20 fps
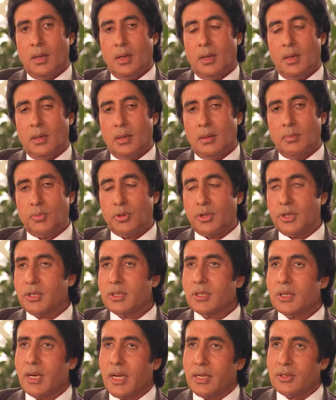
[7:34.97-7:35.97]
uh,
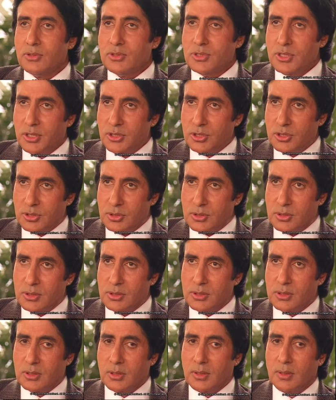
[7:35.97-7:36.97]
political accusations,
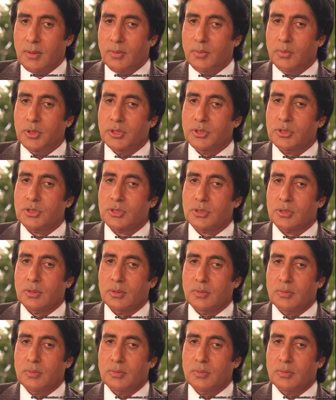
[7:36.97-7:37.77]
uh, which uh,